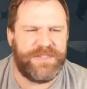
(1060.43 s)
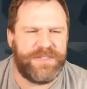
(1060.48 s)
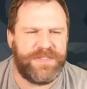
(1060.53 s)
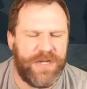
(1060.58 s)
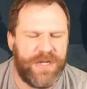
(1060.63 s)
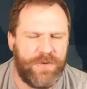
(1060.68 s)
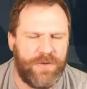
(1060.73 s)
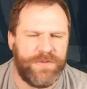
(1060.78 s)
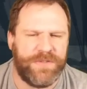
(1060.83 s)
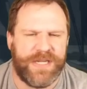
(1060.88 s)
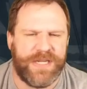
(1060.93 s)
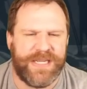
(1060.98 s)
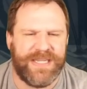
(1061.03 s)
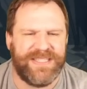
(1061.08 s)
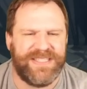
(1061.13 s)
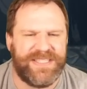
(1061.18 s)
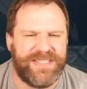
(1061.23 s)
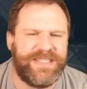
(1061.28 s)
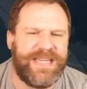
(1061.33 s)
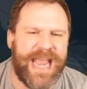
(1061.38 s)
stone
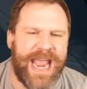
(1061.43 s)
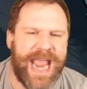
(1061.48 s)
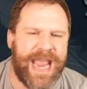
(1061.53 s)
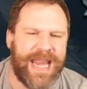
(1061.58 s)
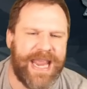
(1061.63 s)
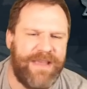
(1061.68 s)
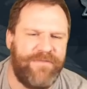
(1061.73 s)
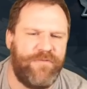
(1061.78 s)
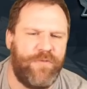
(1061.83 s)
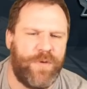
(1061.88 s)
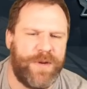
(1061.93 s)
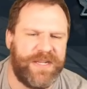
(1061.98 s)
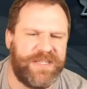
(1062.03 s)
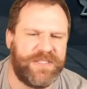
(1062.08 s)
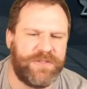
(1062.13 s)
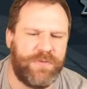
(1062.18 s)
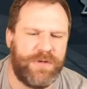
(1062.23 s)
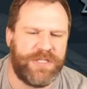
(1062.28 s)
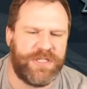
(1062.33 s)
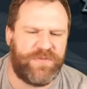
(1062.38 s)
skin stayed even when he
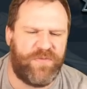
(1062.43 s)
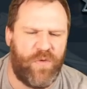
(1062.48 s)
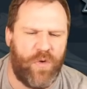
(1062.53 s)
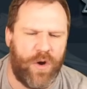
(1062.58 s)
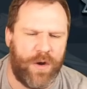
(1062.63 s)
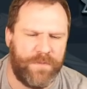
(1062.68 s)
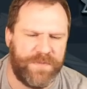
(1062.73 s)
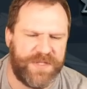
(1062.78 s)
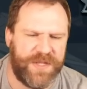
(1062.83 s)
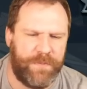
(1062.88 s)
switched forms.